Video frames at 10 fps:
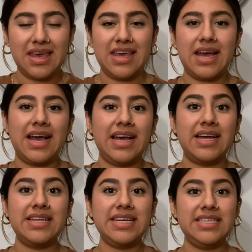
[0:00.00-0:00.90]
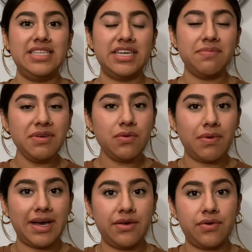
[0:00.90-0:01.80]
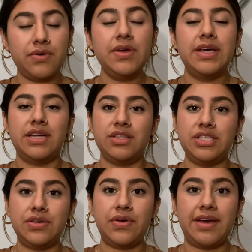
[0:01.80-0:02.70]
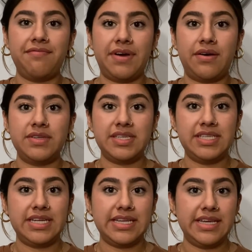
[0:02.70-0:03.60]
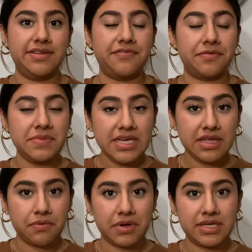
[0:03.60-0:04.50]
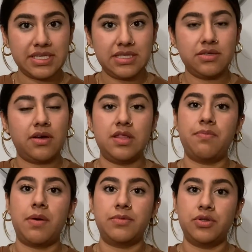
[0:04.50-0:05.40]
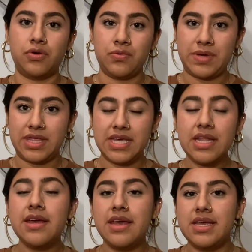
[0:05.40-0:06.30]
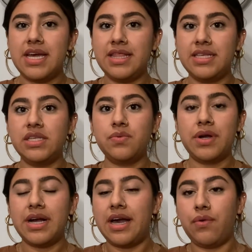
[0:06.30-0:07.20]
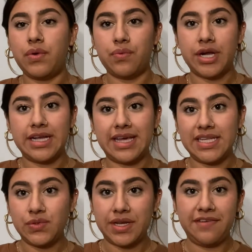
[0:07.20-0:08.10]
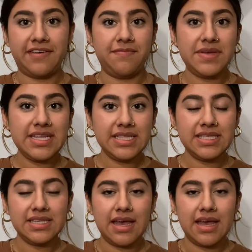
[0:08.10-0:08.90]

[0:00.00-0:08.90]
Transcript: And it took me a while until I found a technique for me that works. It's called the Pomodoro method. And this is where I would work like 25 minutes